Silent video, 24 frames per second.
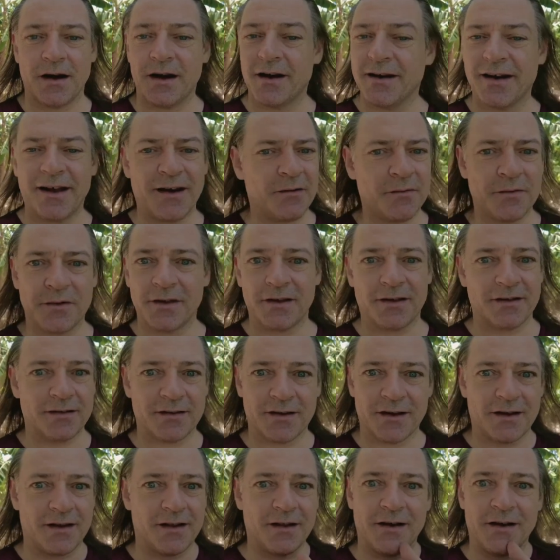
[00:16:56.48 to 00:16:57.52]
I now think
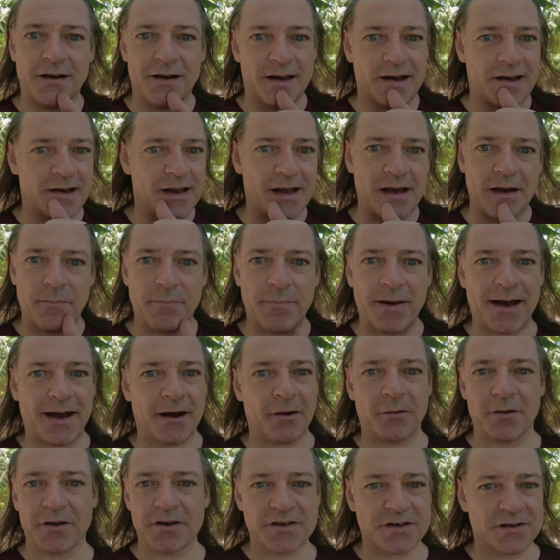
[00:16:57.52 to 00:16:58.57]
that, like, they're
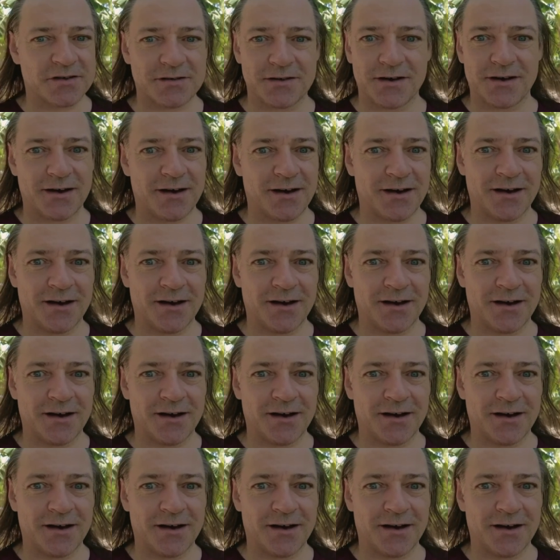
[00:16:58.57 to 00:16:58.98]
powerless,